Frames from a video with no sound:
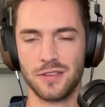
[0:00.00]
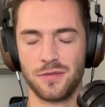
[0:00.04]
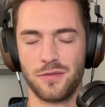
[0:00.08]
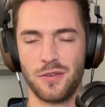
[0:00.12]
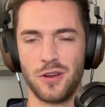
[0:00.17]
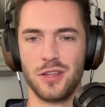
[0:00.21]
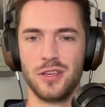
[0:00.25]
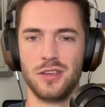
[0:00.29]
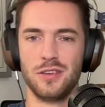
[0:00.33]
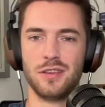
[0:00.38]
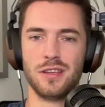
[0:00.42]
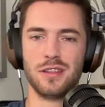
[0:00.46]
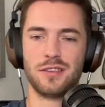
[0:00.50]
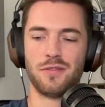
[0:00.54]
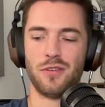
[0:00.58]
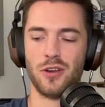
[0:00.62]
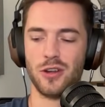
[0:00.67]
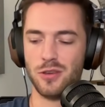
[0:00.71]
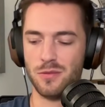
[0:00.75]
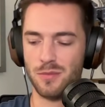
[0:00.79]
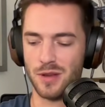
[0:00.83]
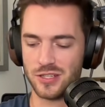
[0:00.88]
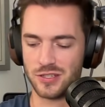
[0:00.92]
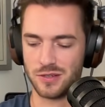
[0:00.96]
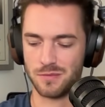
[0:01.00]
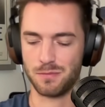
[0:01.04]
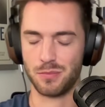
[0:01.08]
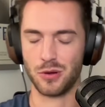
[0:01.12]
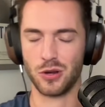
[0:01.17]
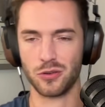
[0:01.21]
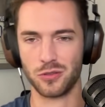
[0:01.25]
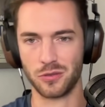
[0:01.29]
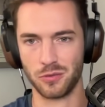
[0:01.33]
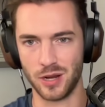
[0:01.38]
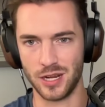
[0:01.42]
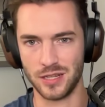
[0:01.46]
funny. It's funny you mentioned
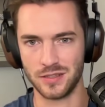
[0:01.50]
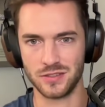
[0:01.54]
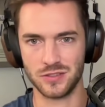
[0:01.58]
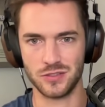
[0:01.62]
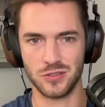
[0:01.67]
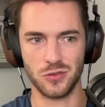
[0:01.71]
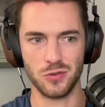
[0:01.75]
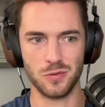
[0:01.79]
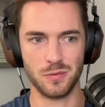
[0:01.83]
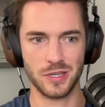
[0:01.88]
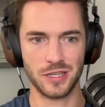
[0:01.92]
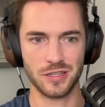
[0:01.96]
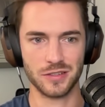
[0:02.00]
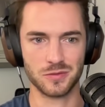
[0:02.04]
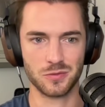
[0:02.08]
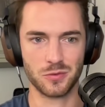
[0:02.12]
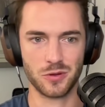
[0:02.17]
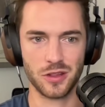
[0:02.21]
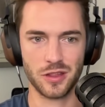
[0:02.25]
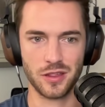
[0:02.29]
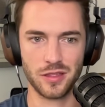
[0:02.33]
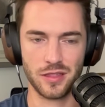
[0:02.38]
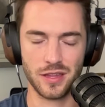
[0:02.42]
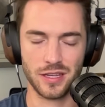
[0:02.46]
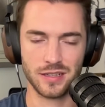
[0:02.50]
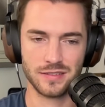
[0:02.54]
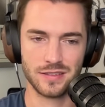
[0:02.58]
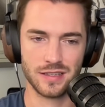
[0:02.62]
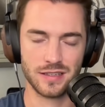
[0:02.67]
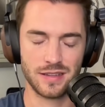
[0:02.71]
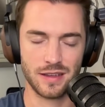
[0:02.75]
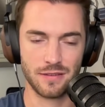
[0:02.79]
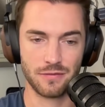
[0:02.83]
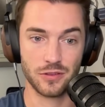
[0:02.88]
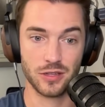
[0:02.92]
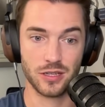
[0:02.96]
birth rates too, because one of the things
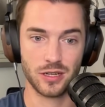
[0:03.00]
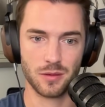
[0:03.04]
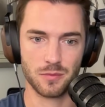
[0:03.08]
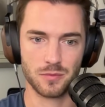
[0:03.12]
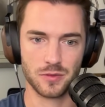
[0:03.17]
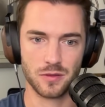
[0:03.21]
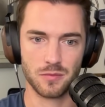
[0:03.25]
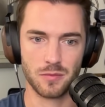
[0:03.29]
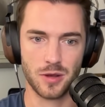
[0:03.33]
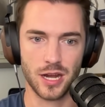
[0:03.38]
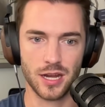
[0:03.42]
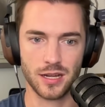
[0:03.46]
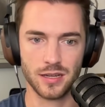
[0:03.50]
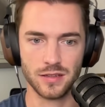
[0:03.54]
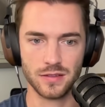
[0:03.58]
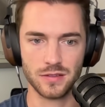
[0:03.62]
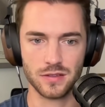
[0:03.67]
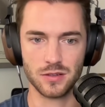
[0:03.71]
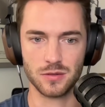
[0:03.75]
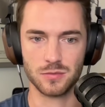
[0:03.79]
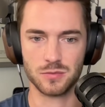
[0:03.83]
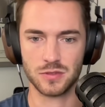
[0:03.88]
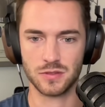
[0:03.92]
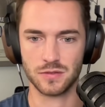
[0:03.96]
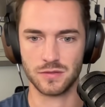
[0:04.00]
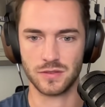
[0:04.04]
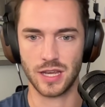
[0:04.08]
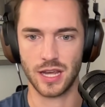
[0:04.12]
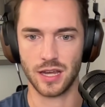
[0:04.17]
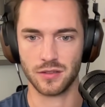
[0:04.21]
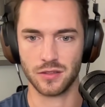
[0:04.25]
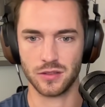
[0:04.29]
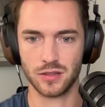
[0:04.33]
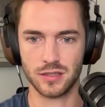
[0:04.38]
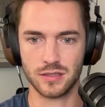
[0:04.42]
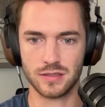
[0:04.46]
that definitely comes to mind in terms of
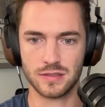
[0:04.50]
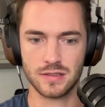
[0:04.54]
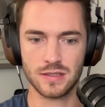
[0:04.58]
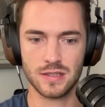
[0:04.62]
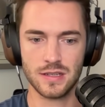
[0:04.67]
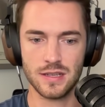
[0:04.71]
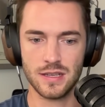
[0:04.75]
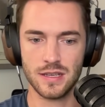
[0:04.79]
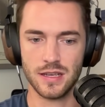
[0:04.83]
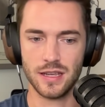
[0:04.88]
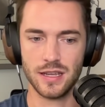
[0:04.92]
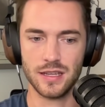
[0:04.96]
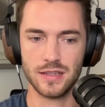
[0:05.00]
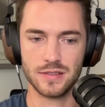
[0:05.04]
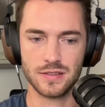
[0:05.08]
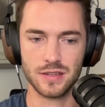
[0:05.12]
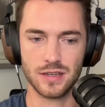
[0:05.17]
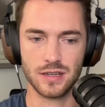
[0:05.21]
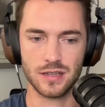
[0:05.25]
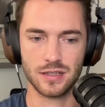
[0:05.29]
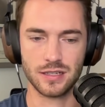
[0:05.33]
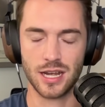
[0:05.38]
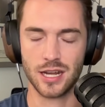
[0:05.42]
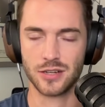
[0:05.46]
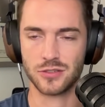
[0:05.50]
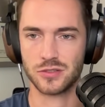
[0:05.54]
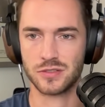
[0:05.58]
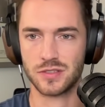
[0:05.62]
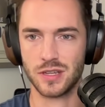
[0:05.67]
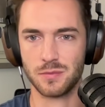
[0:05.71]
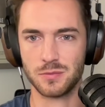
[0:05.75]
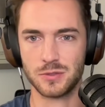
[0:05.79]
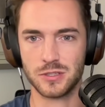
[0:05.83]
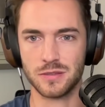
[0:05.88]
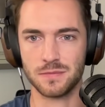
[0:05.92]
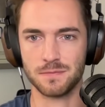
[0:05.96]
Catholics is
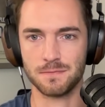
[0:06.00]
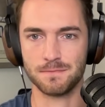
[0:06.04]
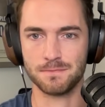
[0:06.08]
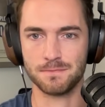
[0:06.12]
contraception.